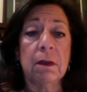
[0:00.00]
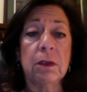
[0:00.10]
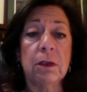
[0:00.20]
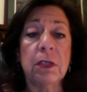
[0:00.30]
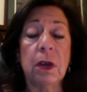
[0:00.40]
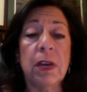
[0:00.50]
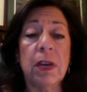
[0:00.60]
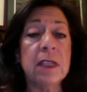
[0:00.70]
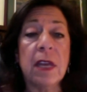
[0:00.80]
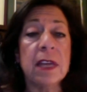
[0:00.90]
So
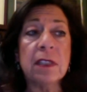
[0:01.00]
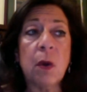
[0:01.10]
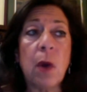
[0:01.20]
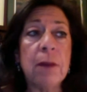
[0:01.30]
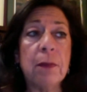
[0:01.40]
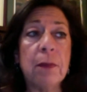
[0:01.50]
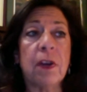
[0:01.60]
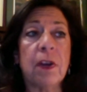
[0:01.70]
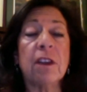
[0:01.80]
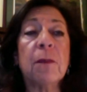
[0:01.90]
he's quite
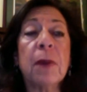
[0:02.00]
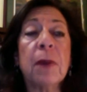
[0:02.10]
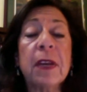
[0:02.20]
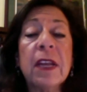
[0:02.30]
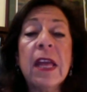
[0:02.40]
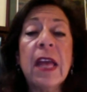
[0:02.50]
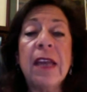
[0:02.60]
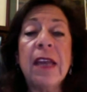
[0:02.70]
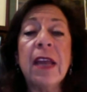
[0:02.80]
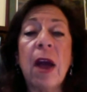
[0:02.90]
productive. But
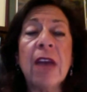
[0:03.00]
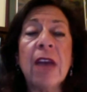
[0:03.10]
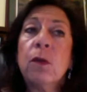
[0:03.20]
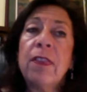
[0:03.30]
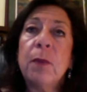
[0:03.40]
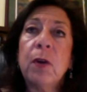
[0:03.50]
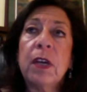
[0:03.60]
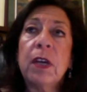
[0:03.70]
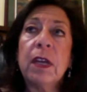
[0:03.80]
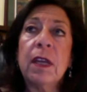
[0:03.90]
now, I haven't read the
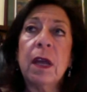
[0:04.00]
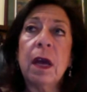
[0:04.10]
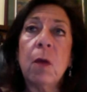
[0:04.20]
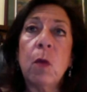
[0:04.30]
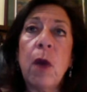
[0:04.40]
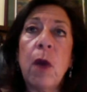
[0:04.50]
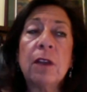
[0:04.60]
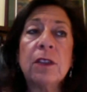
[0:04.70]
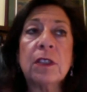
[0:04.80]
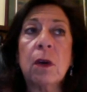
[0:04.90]
book in a
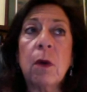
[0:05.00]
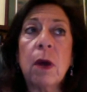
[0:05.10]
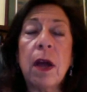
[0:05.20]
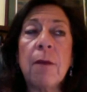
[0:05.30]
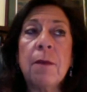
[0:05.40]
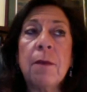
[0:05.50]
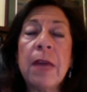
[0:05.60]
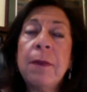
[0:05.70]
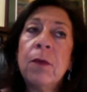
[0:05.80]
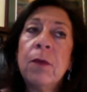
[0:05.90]
while, so I may
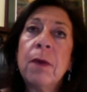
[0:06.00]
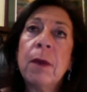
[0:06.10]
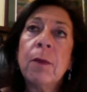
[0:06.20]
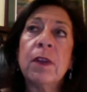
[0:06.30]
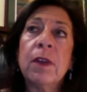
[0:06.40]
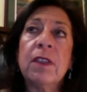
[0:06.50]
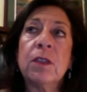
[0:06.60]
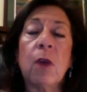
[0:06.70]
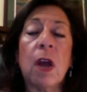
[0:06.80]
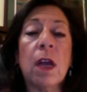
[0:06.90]
be remembering this
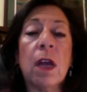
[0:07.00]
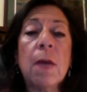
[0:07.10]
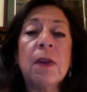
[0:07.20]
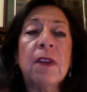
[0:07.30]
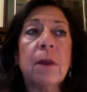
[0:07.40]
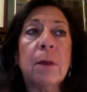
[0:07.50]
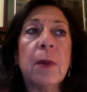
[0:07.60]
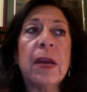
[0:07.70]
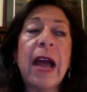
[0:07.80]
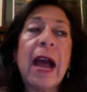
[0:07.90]
wrong,
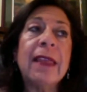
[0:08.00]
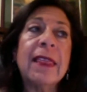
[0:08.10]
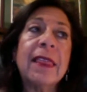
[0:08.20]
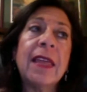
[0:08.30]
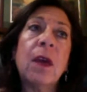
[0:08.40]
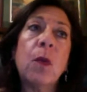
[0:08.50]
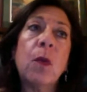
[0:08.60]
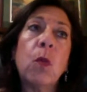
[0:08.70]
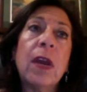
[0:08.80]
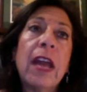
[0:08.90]
but I think
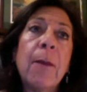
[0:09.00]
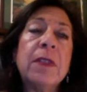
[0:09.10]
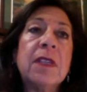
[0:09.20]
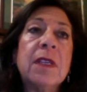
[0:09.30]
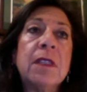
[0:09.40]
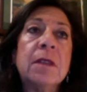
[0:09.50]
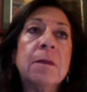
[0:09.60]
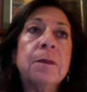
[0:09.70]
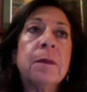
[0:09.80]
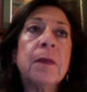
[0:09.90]
what happens is
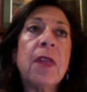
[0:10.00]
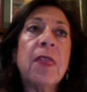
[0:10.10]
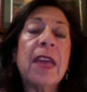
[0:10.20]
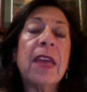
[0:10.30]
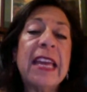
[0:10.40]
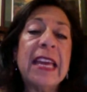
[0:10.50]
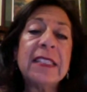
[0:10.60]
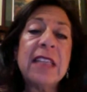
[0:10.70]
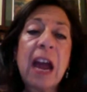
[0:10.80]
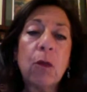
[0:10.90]
that he's
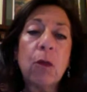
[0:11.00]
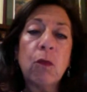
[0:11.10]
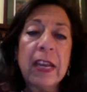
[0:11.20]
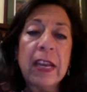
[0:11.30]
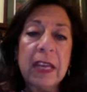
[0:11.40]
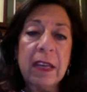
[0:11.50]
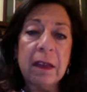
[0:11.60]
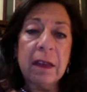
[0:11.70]
not ready.